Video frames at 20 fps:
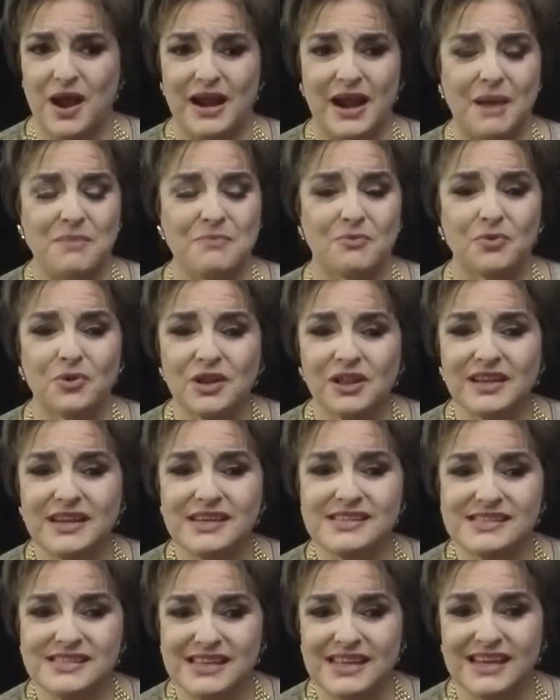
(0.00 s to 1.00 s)
And I'm
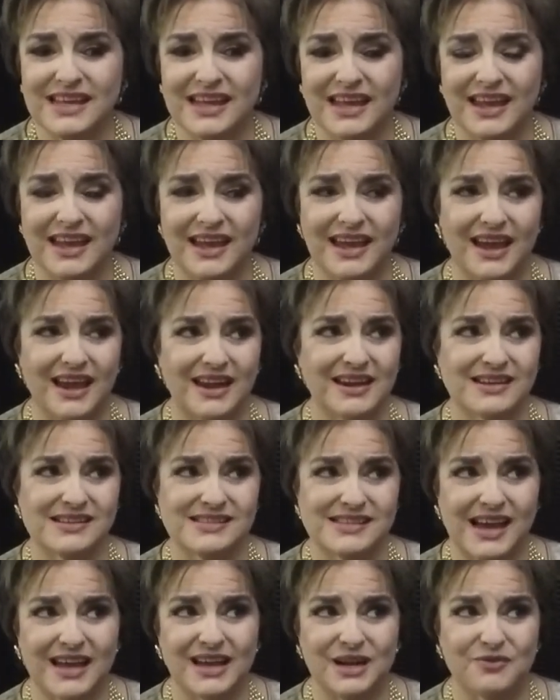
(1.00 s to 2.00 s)
really seeking and
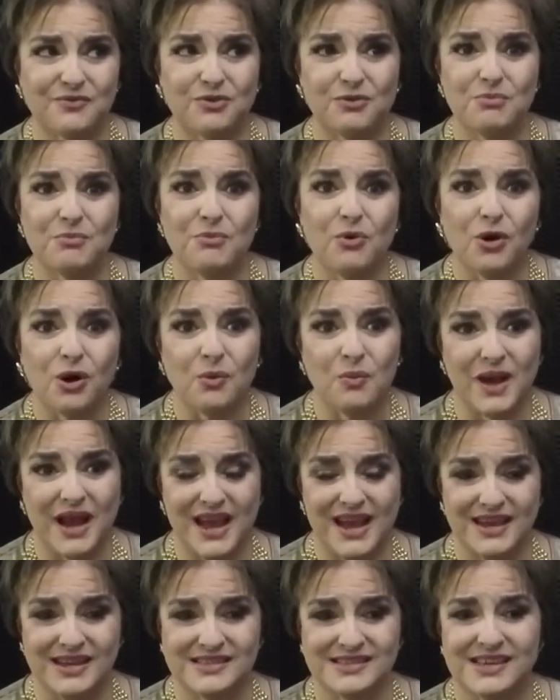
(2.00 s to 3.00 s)
excited for more
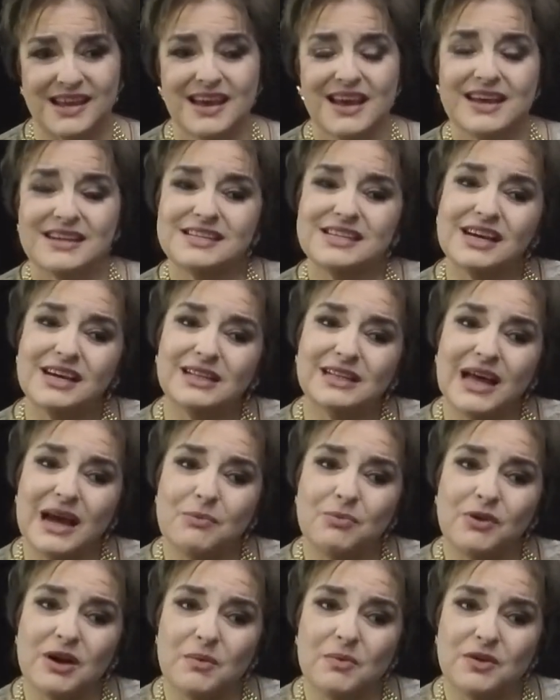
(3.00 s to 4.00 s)
ways to
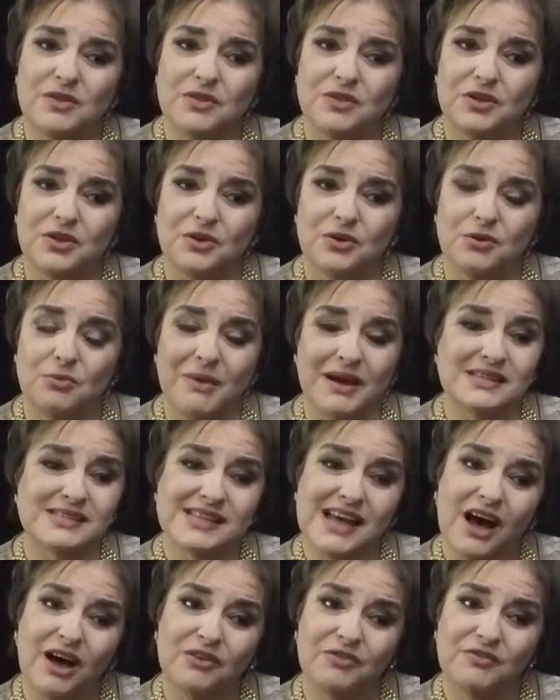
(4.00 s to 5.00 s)
collaborate with you,
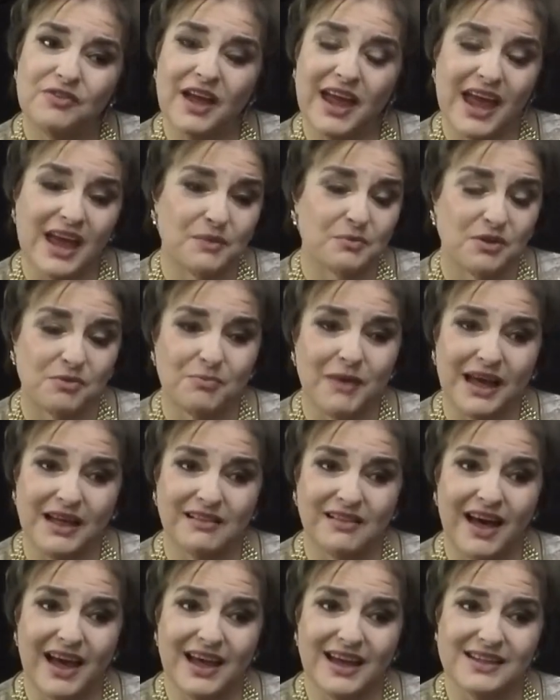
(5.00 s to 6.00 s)
myself, and with my
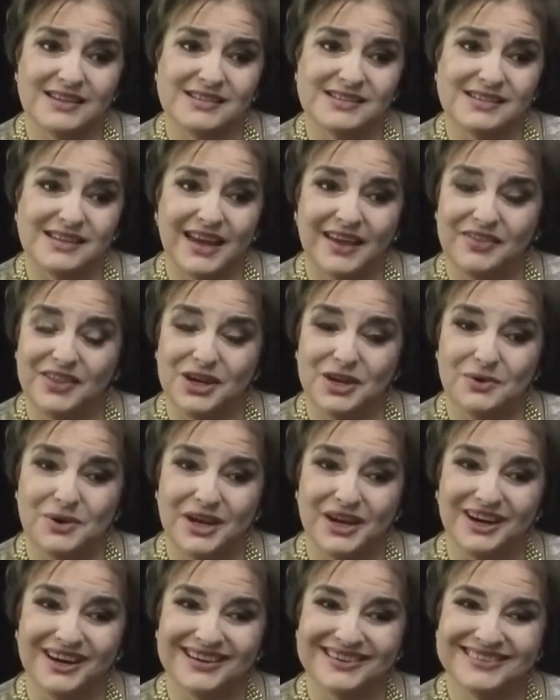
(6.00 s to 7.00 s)
clients in the new
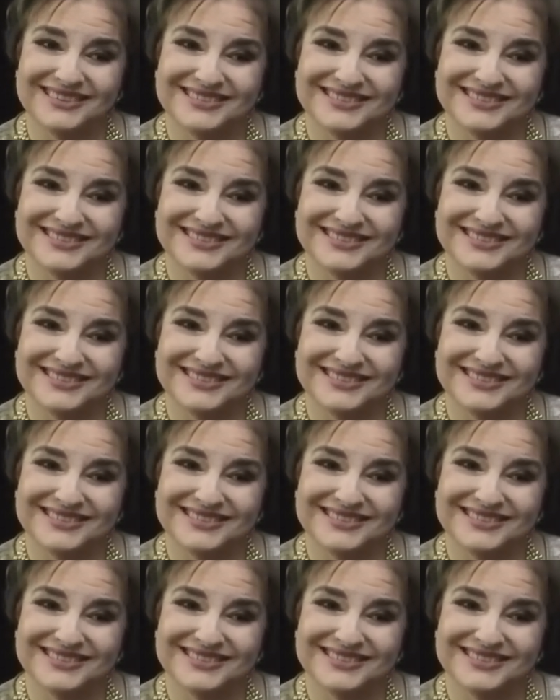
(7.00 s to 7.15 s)
year.